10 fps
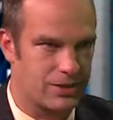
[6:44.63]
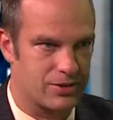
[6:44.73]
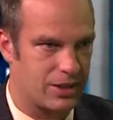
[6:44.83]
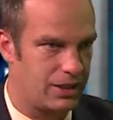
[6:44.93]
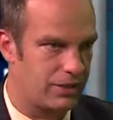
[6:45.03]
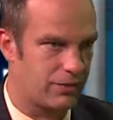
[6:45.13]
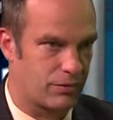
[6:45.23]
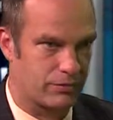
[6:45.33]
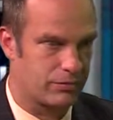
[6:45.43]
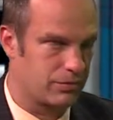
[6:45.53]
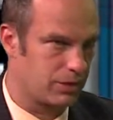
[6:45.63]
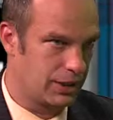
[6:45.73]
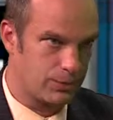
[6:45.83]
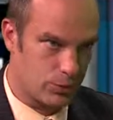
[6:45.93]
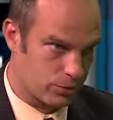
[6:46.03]
studies from
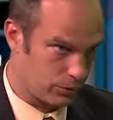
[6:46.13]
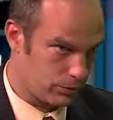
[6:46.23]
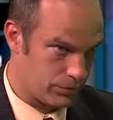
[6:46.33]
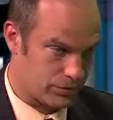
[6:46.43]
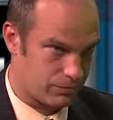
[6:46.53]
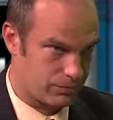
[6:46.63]
liberal groups,